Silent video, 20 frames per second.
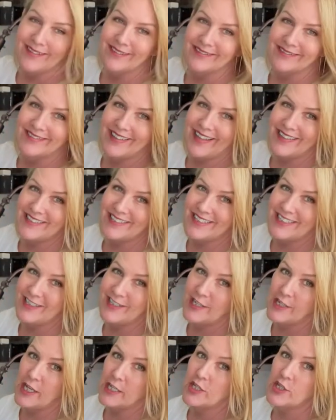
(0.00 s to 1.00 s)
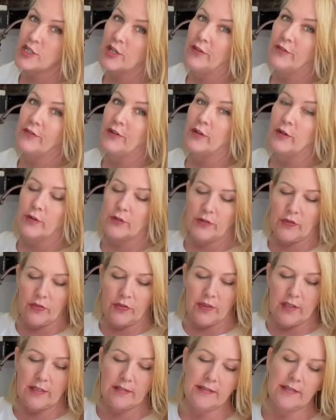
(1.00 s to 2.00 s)
That's it in a nutshell, folks.
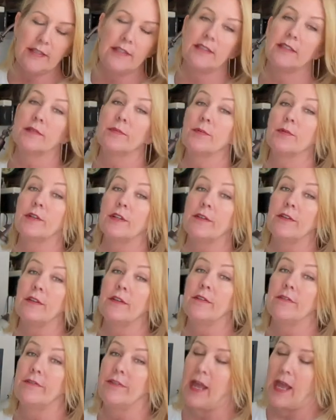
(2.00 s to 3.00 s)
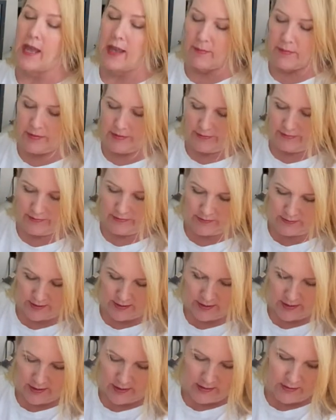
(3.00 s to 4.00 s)
This is pretty fab
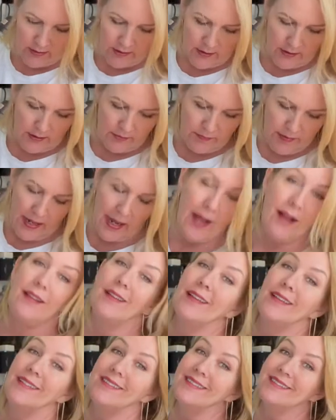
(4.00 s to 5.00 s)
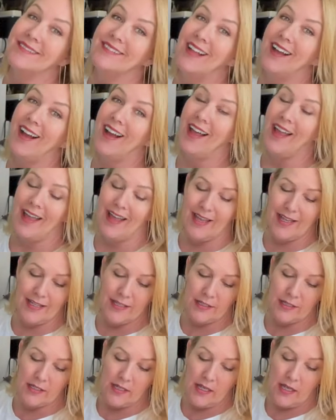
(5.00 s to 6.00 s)
little palette,
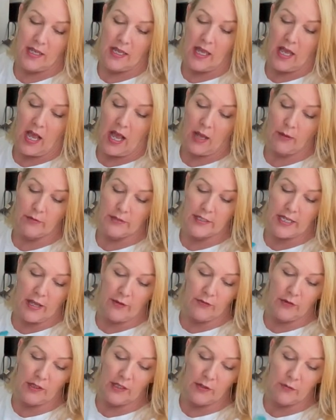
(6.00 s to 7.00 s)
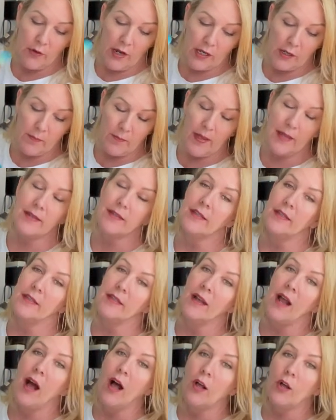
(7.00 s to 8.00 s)
and I would definitely recommend it.
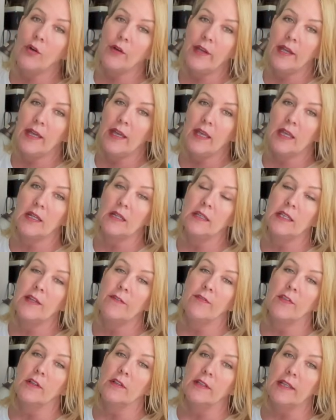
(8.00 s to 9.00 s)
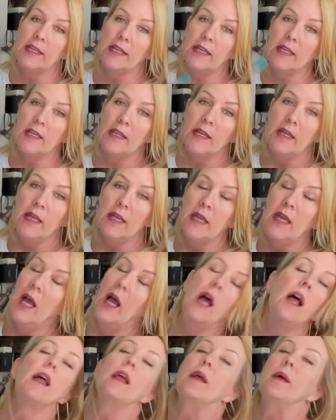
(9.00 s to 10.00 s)
I'll go ahead and leave the link
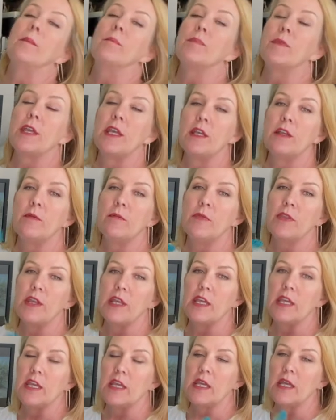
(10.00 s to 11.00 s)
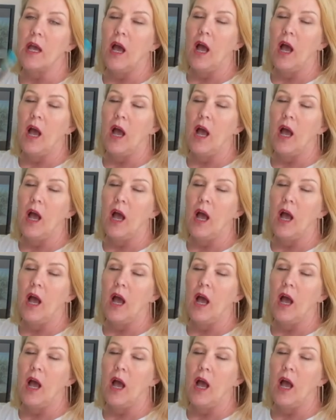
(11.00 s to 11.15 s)
in the